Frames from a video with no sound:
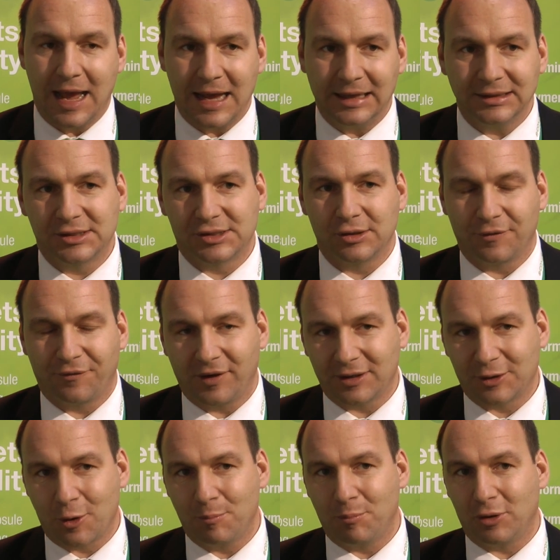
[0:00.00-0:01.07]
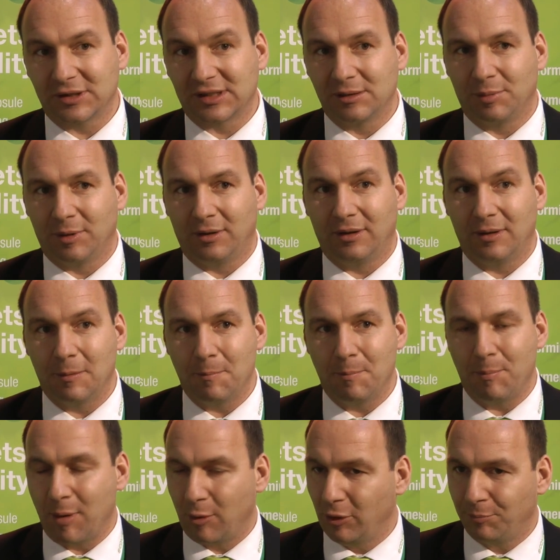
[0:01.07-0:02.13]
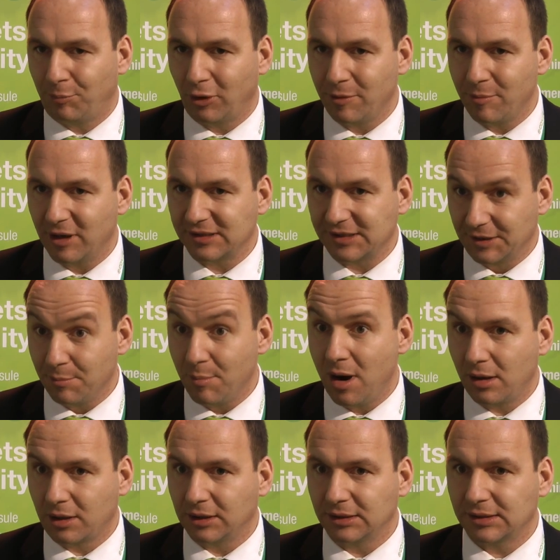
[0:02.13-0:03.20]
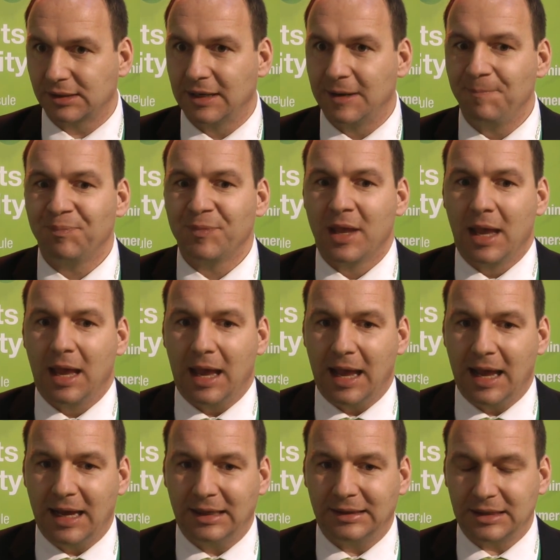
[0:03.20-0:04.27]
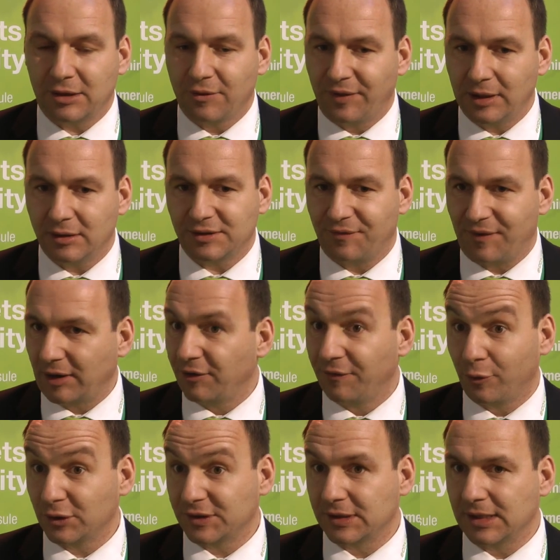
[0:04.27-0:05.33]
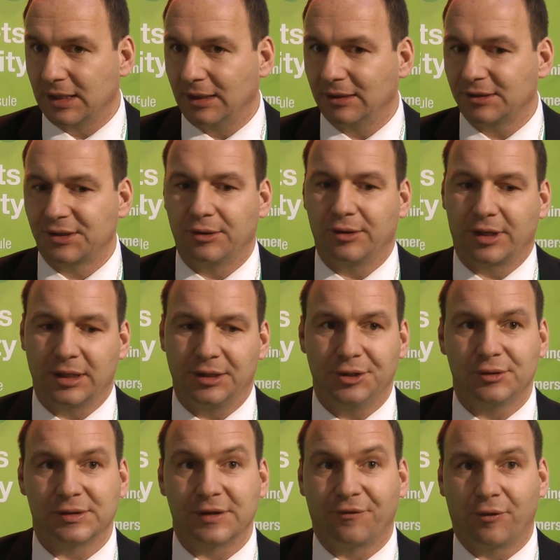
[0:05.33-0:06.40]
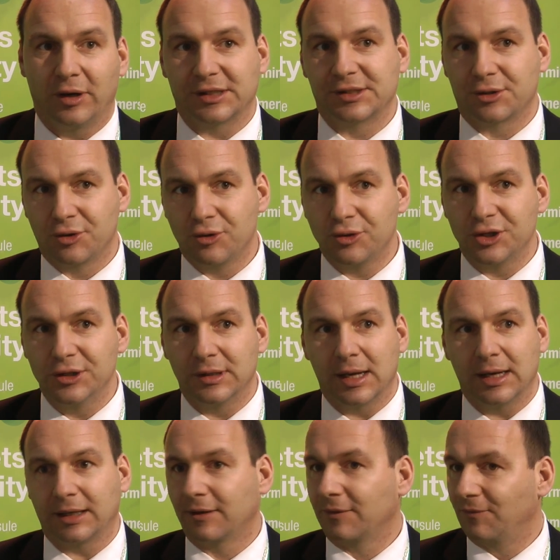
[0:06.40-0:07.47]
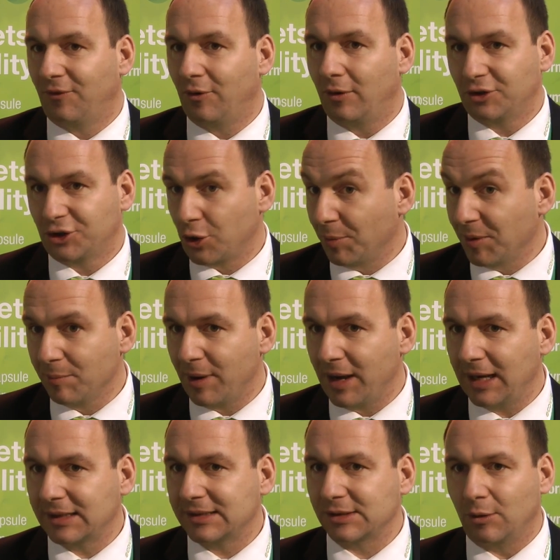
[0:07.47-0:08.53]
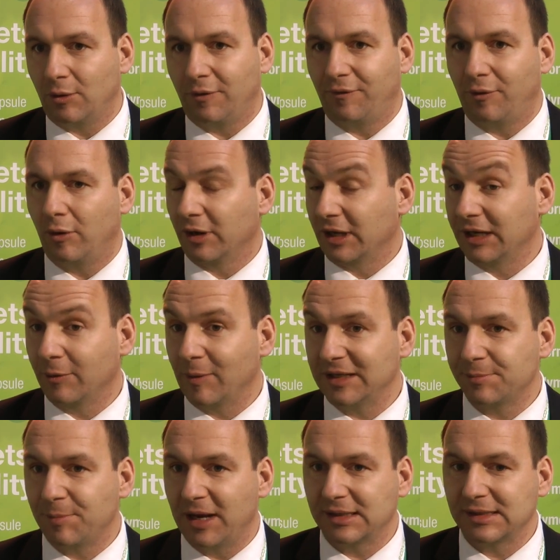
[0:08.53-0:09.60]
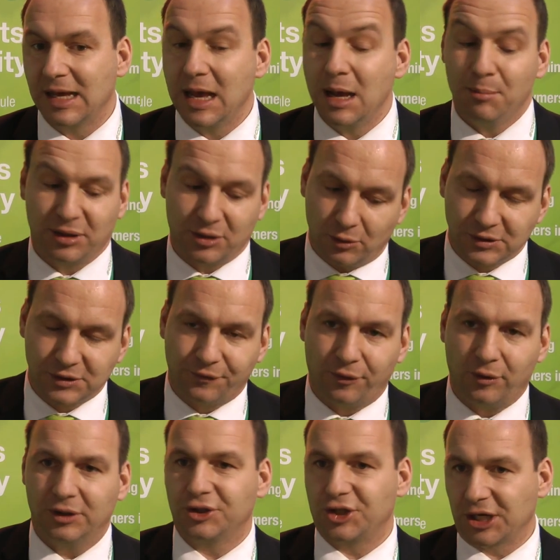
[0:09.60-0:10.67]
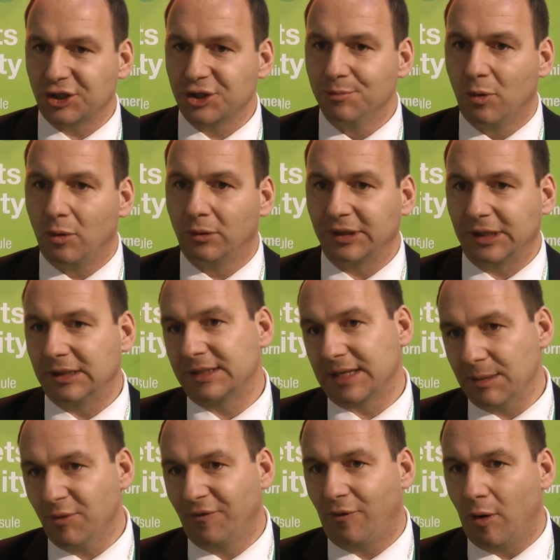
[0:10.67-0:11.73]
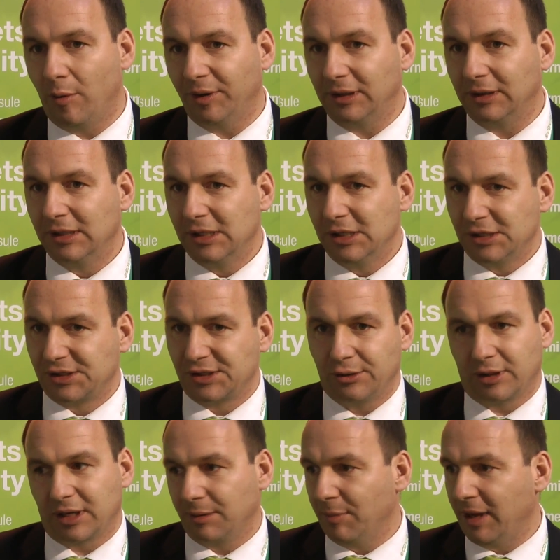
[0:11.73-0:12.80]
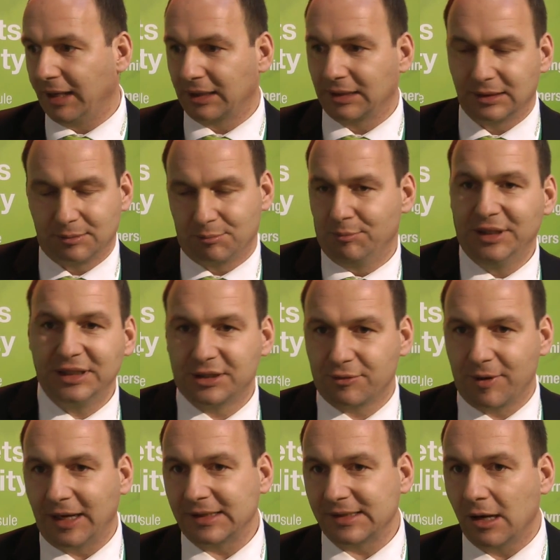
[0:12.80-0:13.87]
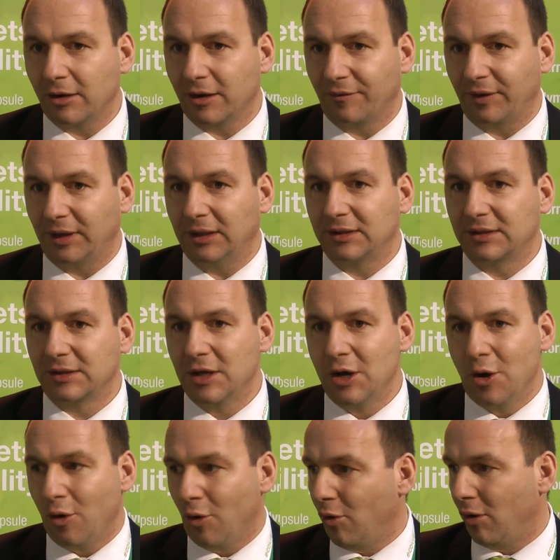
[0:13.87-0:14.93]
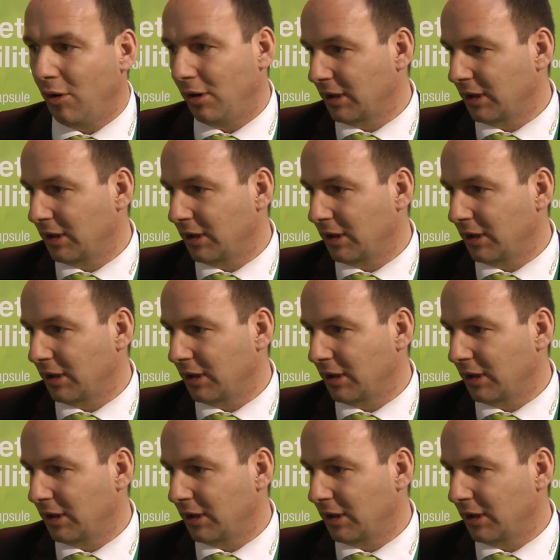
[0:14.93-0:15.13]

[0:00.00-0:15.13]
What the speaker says: and certified compostable polymers in the market. And Ecovo is very versatile, so you can use it for extrusion, like for shopping bags or for organic waste bags, but also for injection molding and thermoforming. So you can make meat trays out of it, or